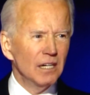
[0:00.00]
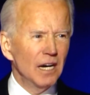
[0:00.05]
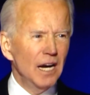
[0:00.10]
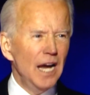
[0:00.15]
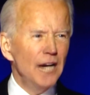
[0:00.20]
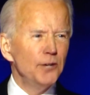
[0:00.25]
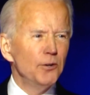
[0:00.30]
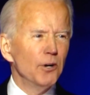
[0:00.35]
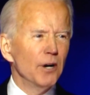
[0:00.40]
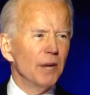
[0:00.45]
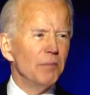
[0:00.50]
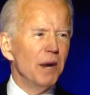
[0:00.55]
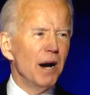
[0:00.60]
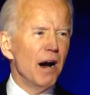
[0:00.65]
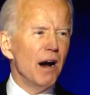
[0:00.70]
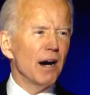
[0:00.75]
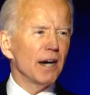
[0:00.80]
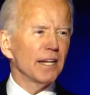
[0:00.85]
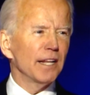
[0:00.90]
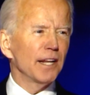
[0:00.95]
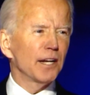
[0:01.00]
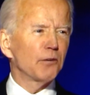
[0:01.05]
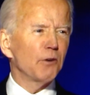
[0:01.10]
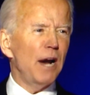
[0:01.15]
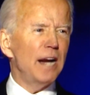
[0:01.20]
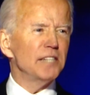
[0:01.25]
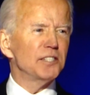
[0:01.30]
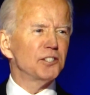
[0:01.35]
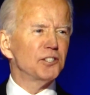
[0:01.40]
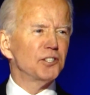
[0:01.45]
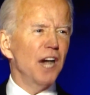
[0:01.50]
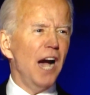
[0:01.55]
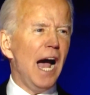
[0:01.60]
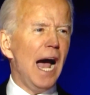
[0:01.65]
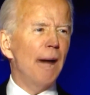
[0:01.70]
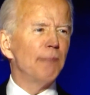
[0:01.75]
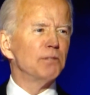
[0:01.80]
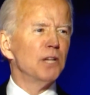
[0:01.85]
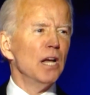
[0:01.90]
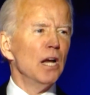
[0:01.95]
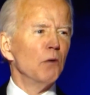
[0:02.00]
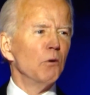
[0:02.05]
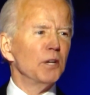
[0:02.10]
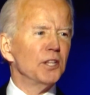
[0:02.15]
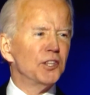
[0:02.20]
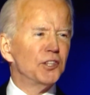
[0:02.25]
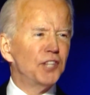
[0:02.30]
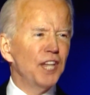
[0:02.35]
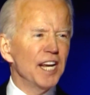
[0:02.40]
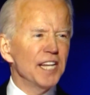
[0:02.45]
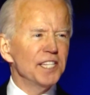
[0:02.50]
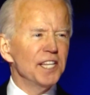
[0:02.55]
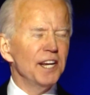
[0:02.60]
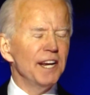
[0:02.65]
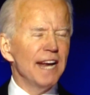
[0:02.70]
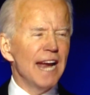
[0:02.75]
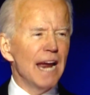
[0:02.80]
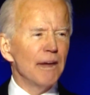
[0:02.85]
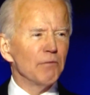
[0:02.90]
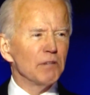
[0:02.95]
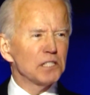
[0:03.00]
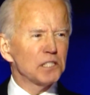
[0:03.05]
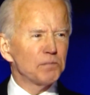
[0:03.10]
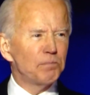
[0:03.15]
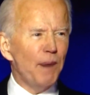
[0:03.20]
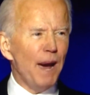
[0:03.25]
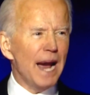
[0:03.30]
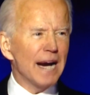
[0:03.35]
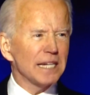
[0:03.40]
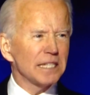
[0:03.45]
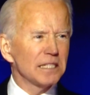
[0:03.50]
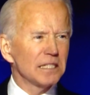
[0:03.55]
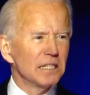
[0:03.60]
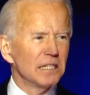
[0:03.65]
ahead to an America that creates jobs with dignity and respect,